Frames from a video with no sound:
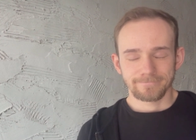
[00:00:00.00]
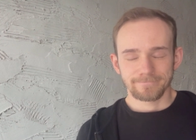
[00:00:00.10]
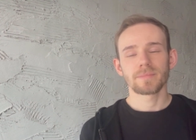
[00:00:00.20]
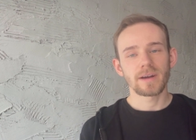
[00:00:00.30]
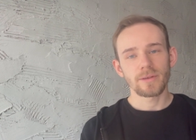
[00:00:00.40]

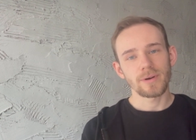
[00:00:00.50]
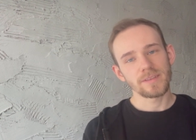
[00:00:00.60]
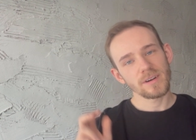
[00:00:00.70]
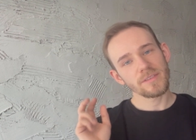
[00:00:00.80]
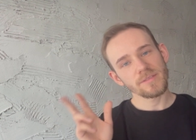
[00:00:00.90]
By the way,
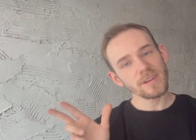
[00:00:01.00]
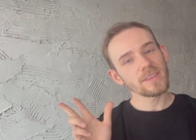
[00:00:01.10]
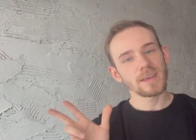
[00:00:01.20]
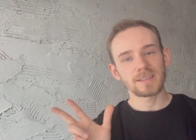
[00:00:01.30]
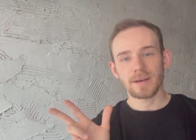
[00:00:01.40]
there are three
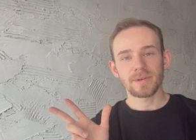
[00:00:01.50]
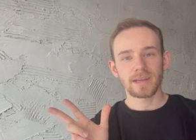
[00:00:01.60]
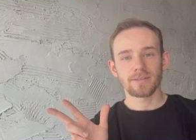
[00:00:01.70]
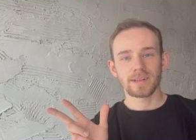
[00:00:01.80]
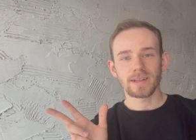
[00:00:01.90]
things happening
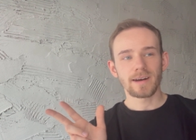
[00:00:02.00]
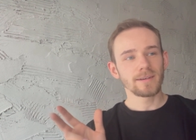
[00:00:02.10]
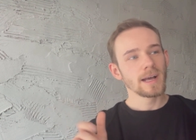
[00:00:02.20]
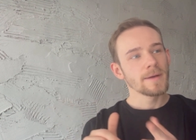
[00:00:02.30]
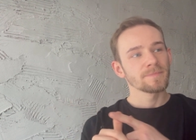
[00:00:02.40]
right
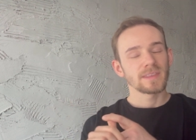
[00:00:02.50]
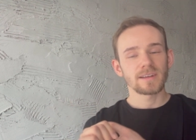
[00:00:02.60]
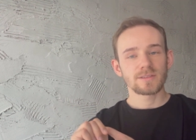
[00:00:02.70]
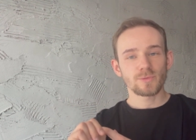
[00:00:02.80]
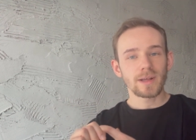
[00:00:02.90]
now.
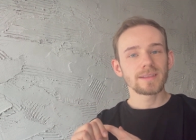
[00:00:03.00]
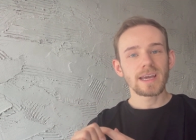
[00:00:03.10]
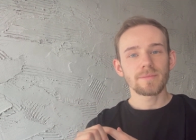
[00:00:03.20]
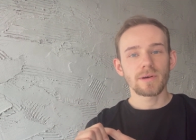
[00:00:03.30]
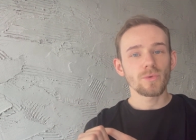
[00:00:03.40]
There's one
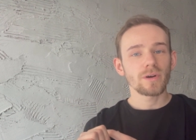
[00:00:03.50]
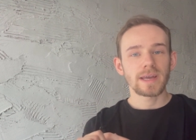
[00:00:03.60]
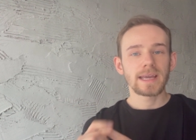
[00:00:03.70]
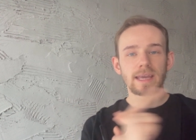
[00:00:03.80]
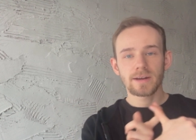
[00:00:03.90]
neighbor
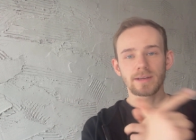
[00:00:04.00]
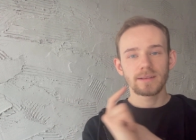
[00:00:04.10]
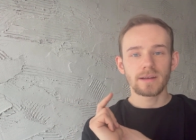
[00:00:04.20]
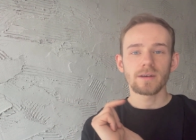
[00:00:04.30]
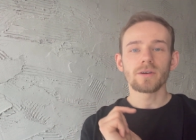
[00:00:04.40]
walking here and
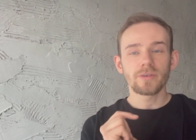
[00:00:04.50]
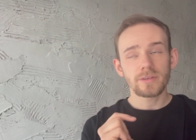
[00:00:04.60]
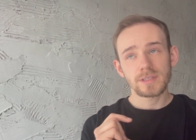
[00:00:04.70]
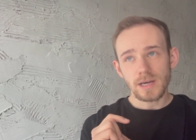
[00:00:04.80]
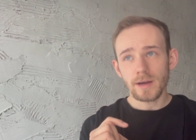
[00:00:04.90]
there all
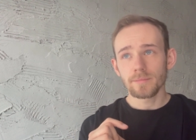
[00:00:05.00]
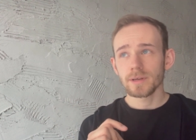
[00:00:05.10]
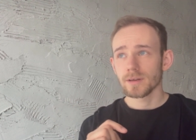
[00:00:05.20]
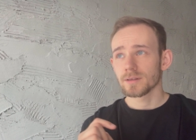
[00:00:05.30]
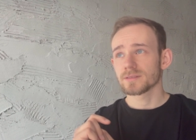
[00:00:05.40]
the time
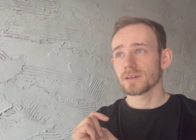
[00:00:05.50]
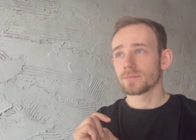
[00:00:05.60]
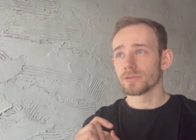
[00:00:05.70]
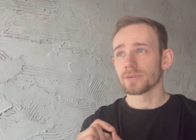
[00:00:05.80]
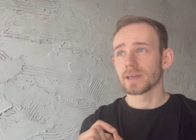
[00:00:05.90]
because they are
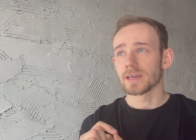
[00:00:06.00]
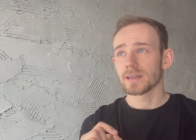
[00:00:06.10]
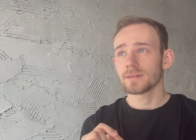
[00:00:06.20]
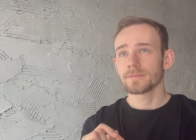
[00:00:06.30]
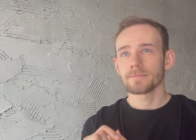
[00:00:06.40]
moving
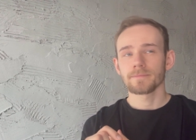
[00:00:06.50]
in.